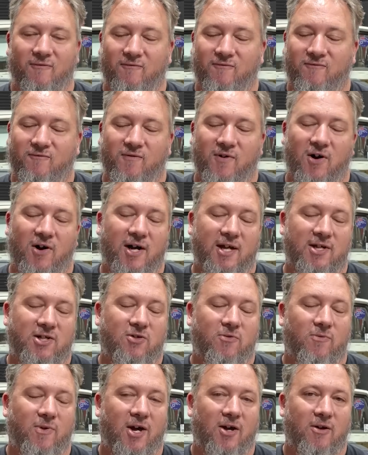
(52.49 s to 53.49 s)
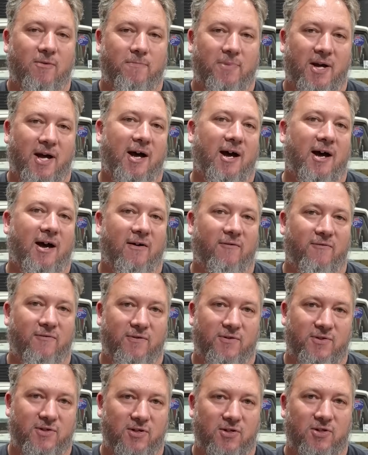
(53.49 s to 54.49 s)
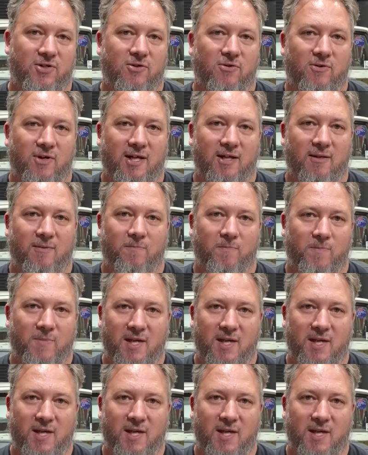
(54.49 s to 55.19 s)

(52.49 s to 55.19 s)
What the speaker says: Find your own path to doing,